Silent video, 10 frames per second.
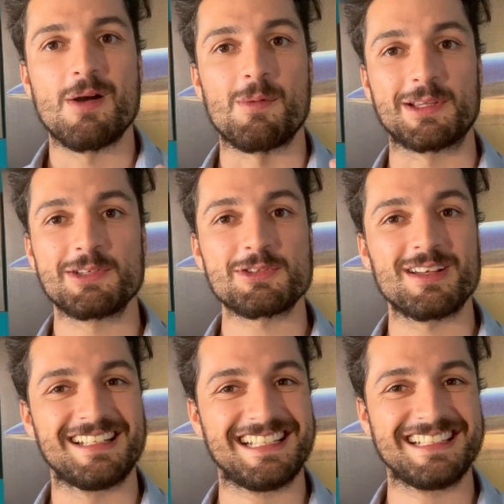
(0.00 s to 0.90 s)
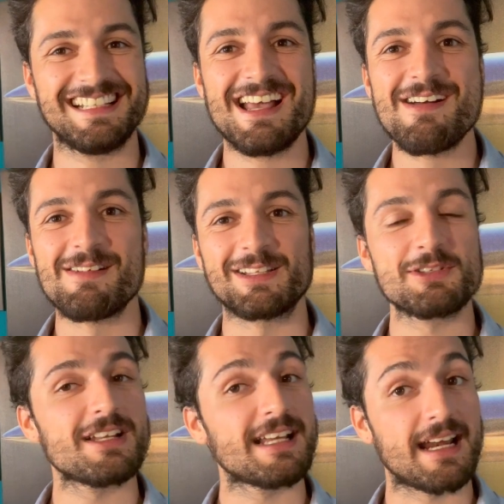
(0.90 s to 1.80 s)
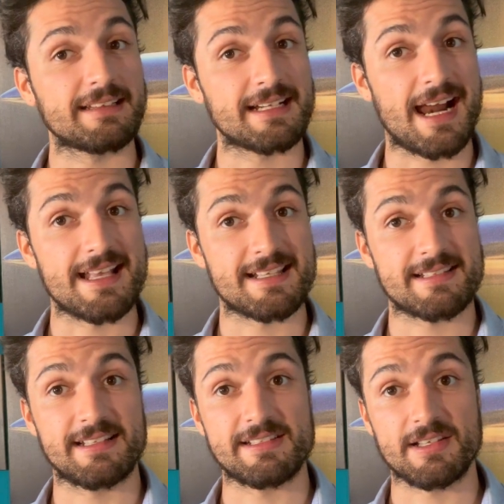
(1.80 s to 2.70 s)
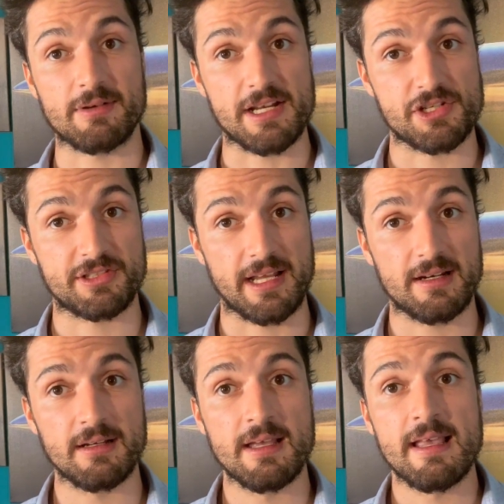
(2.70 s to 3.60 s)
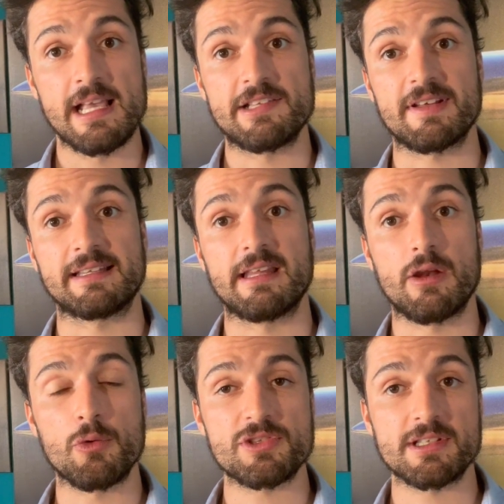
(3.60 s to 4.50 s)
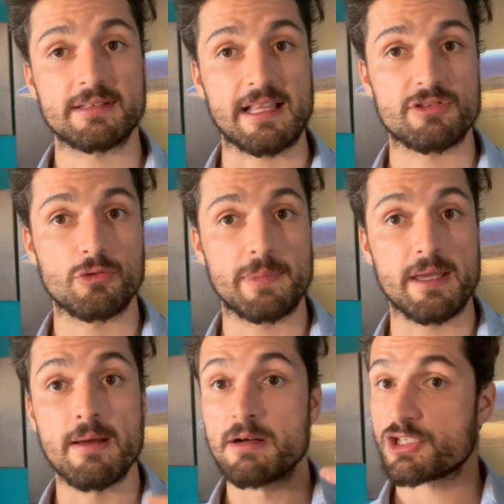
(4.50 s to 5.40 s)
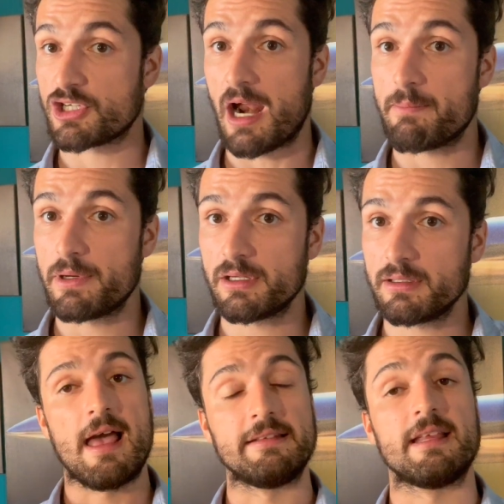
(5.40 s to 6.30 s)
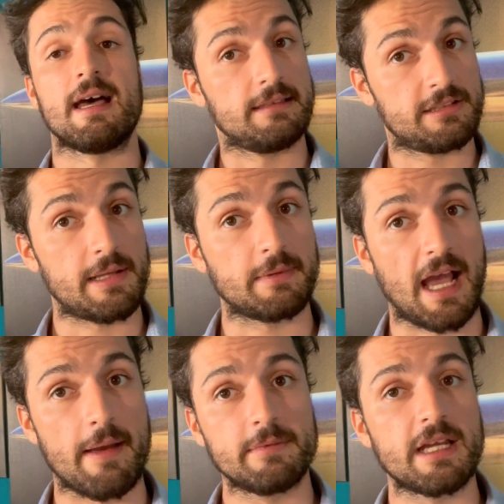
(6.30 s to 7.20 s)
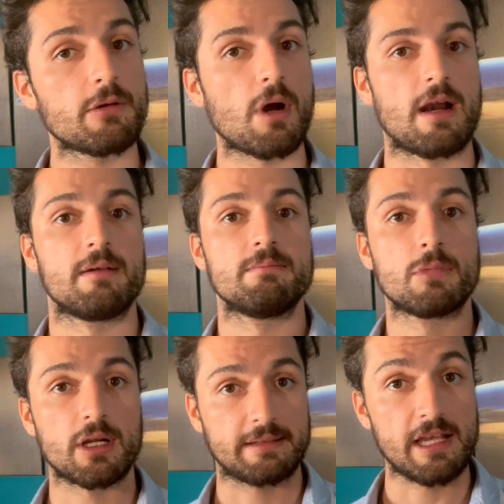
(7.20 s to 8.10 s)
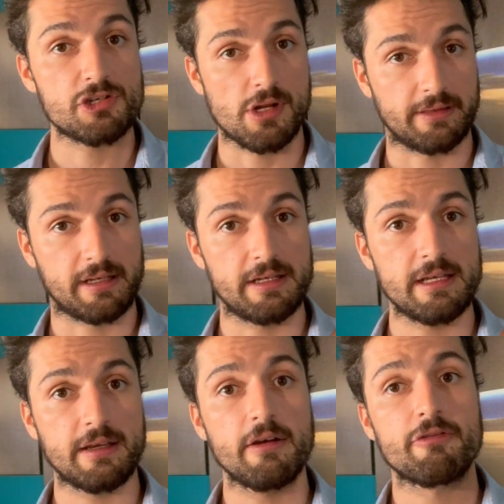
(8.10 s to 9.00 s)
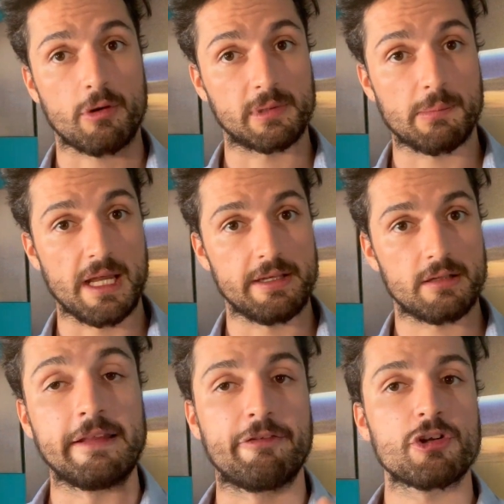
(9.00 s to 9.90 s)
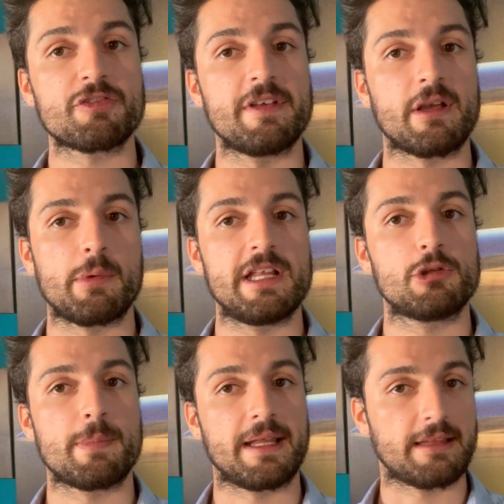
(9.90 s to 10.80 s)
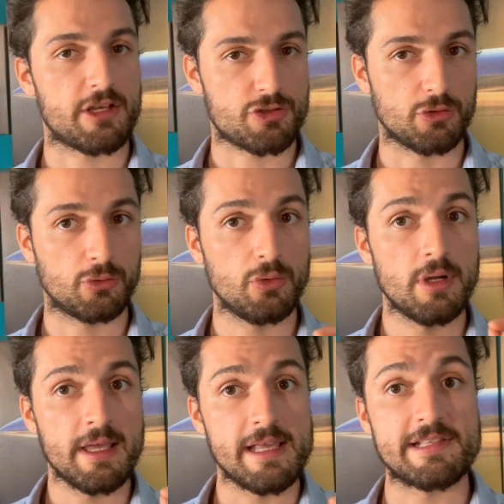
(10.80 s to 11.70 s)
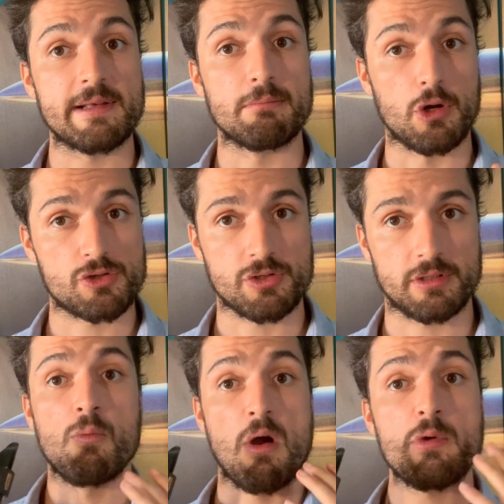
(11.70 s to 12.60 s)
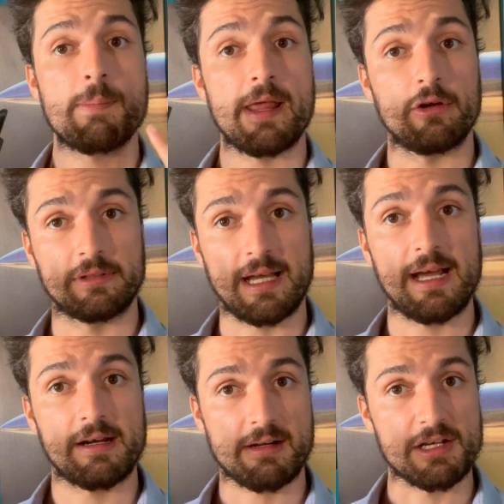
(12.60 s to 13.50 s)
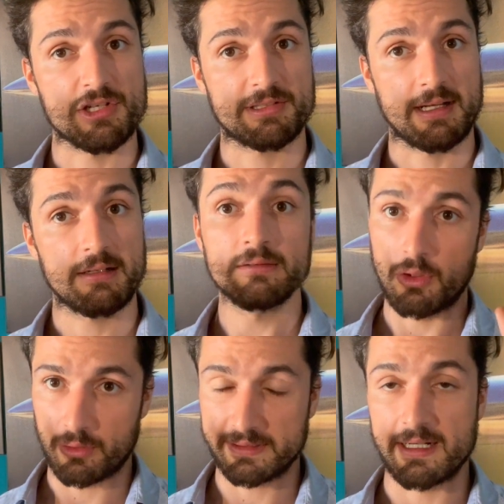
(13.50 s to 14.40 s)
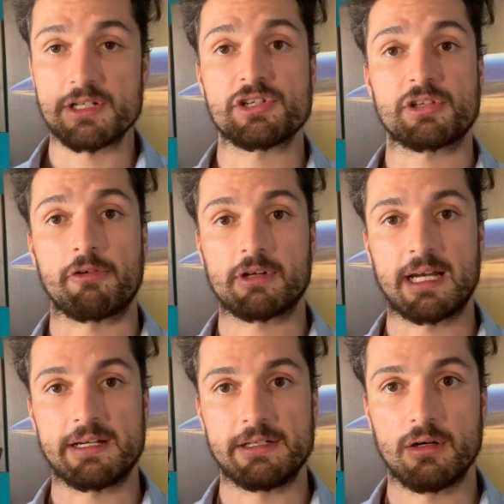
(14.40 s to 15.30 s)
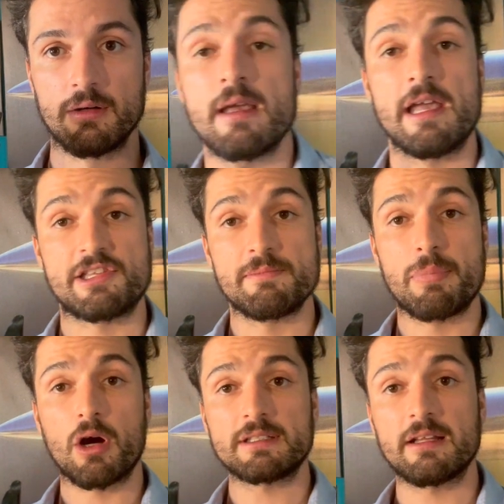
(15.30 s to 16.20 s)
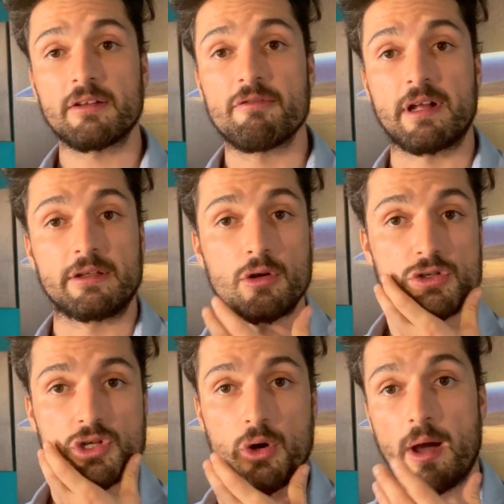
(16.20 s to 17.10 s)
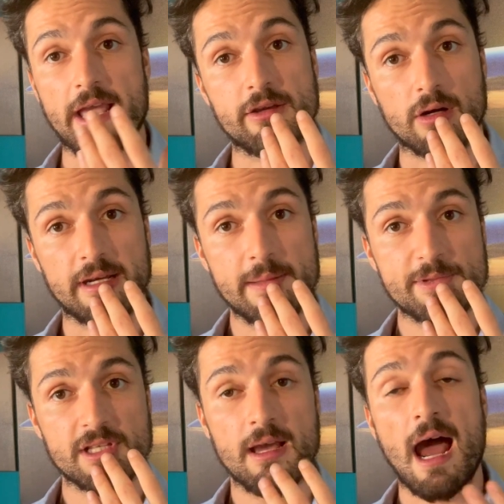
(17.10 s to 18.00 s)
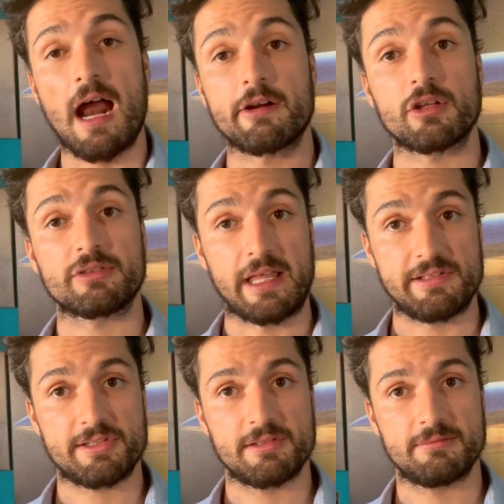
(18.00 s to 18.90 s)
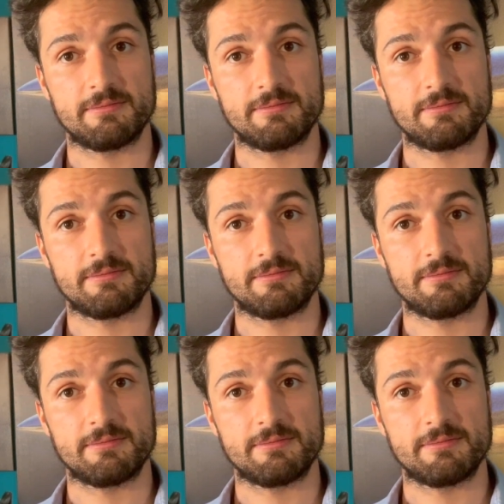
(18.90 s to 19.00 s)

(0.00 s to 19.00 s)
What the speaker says: What usually characterizes this register is that the notes tend to be sharper and the same time they require more attention and technique from the player. The first thing we need to pay attention to is the embouchure. When we play on the higher register, or the register of Clarino, it's important that your jaw and your lips are not tense.